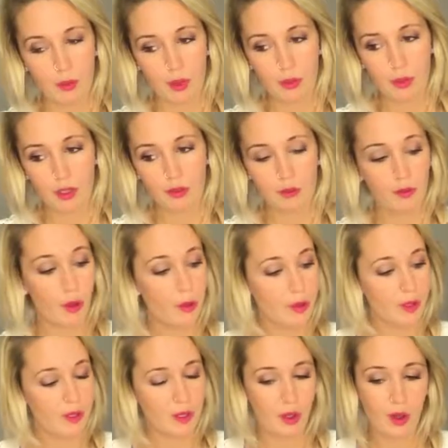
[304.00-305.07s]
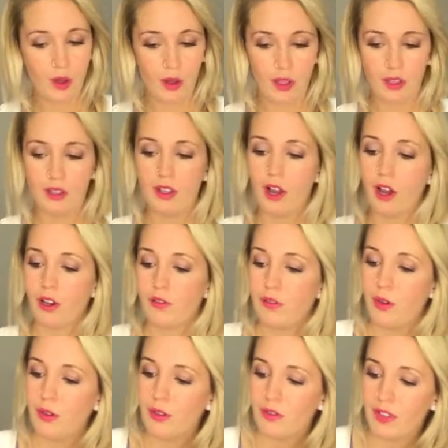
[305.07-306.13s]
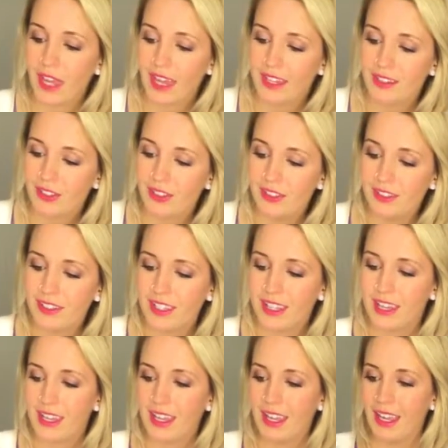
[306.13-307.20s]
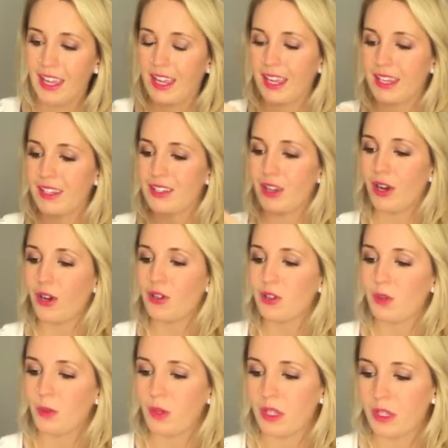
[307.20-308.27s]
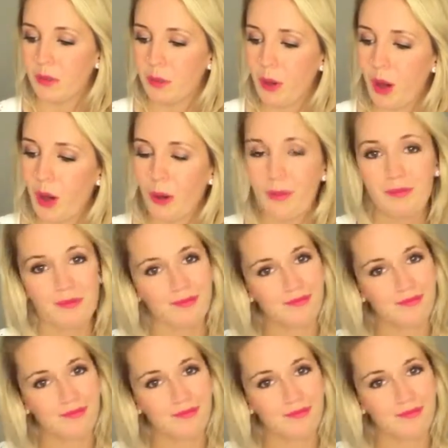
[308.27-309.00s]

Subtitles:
we're going to focus on our votive candle and our twig ball.